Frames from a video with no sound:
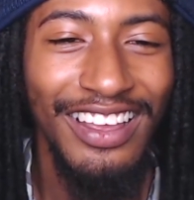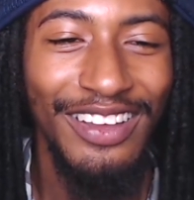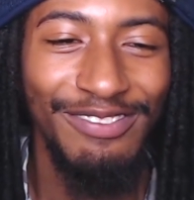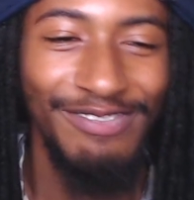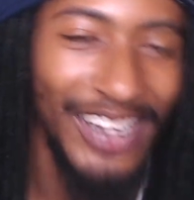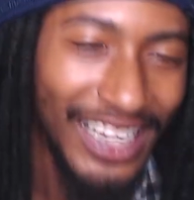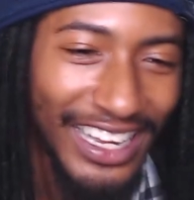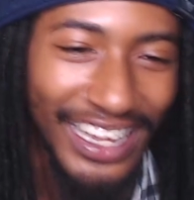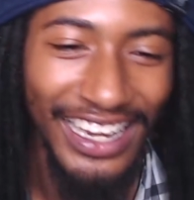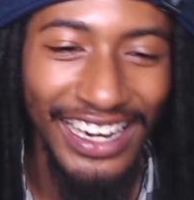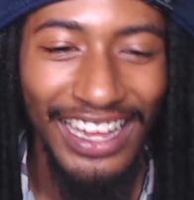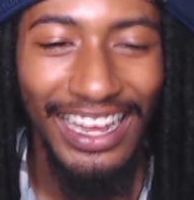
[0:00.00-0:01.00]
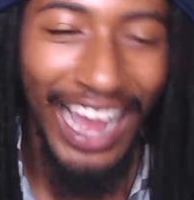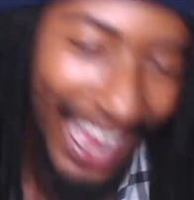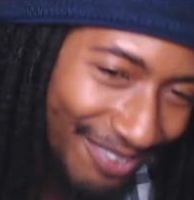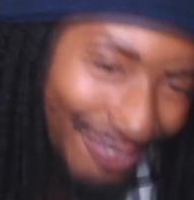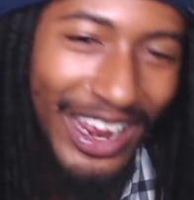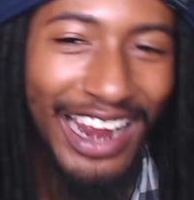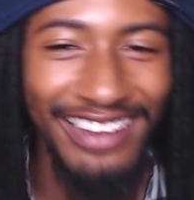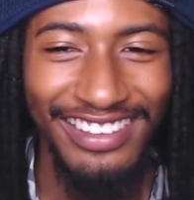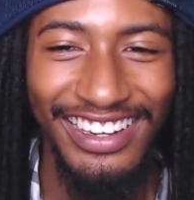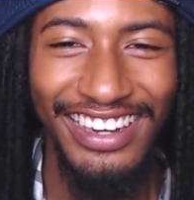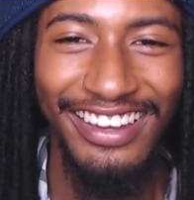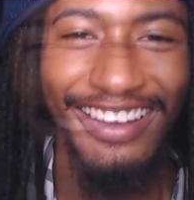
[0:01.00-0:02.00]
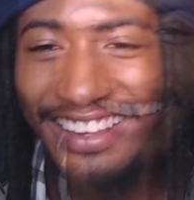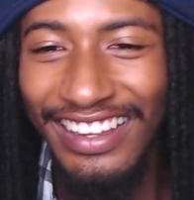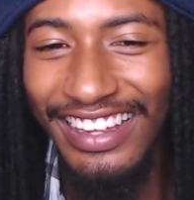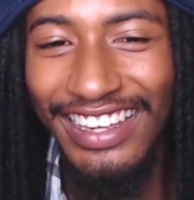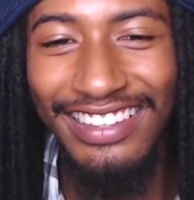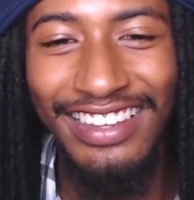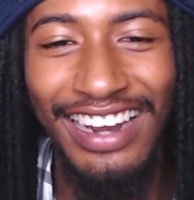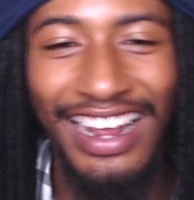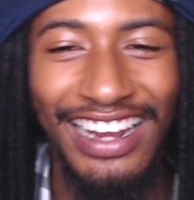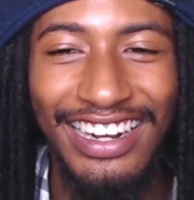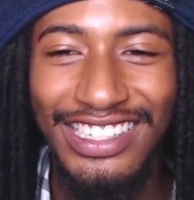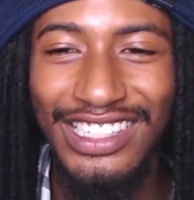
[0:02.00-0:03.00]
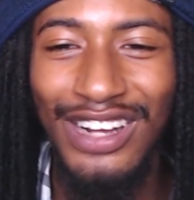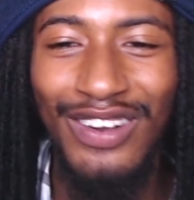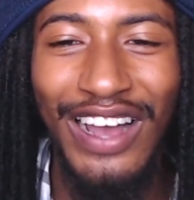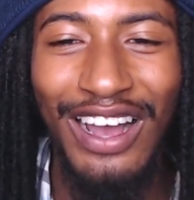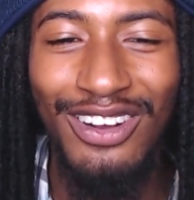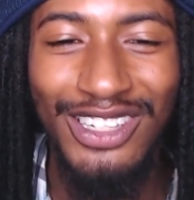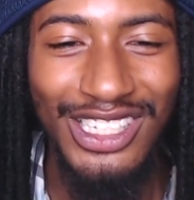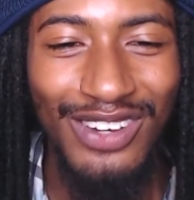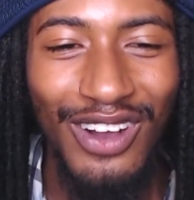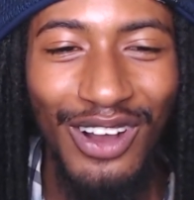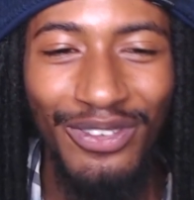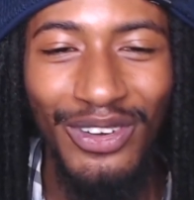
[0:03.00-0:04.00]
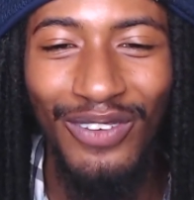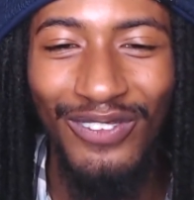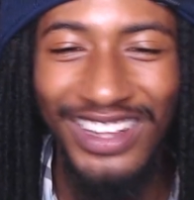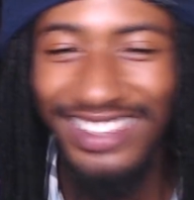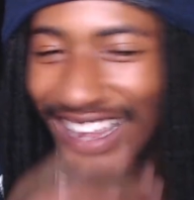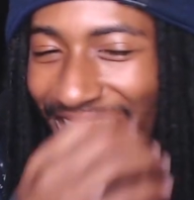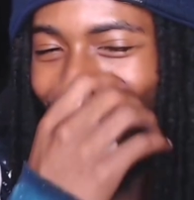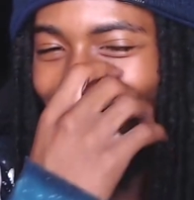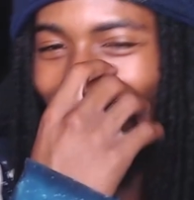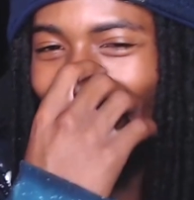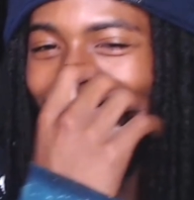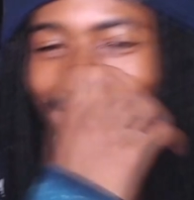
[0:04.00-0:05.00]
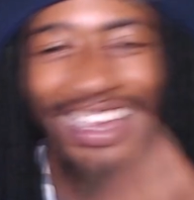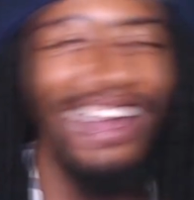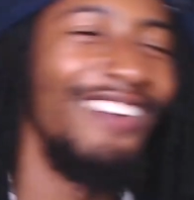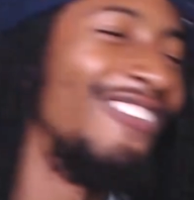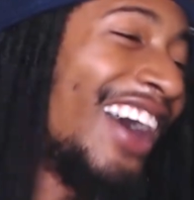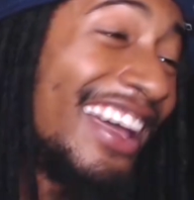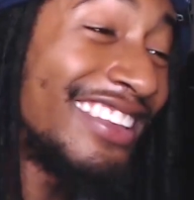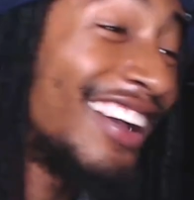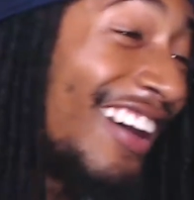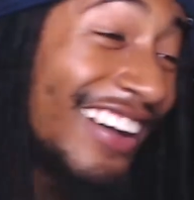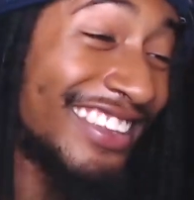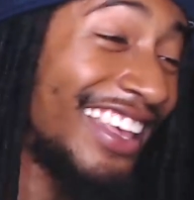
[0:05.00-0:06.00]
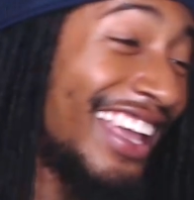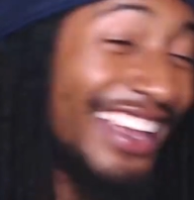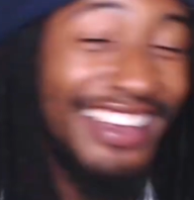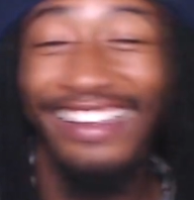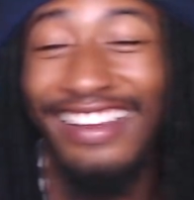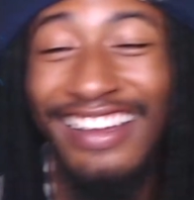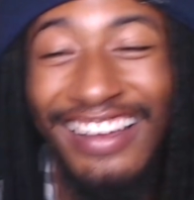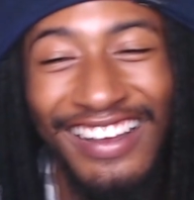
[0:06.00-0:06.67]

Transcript: mine. I'm faster than y'all. He said, I gotta show out, show off for the one time, for the one time. Why is Hawks here?